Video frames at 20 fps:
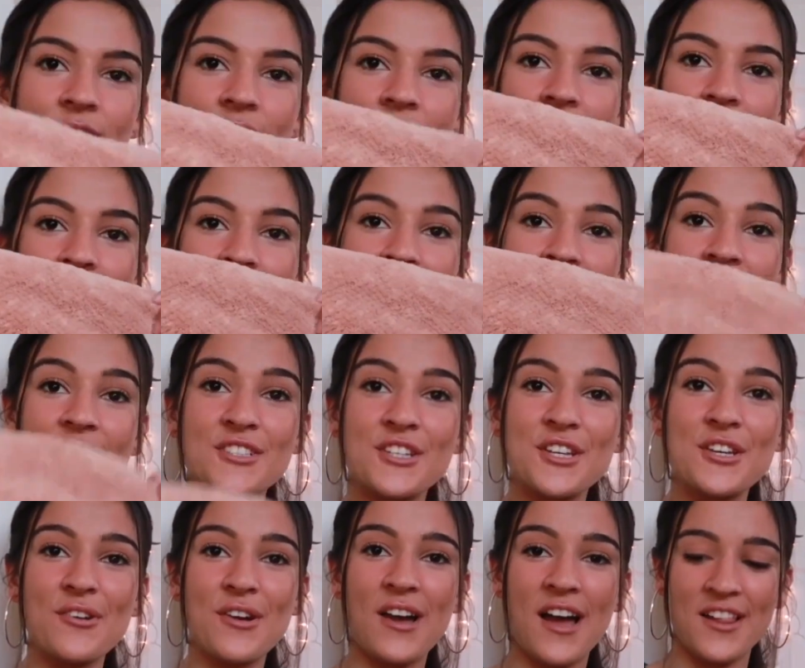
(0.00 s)
They're in such
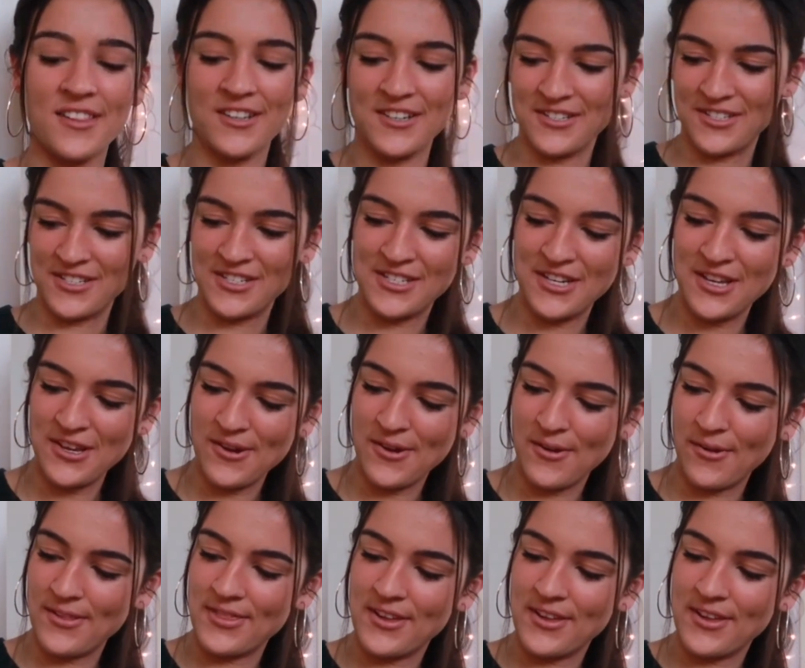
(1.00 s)
cute colors too.